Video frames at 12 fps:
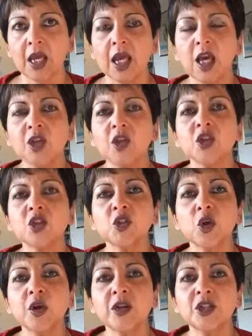Your
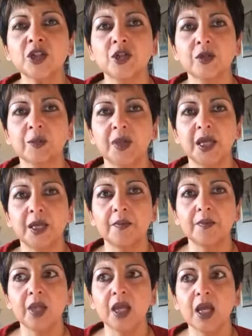story should be
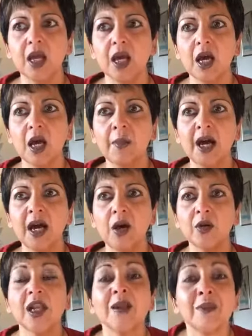
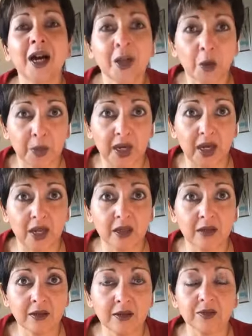about, in my opinion,
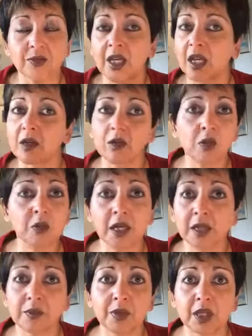and you
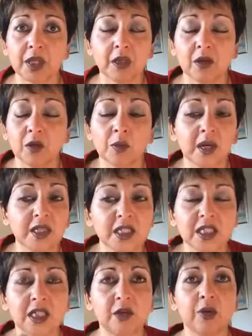might
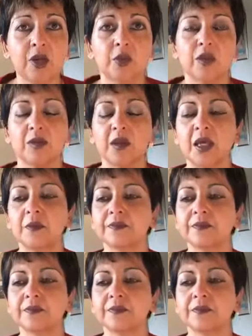disagree with me,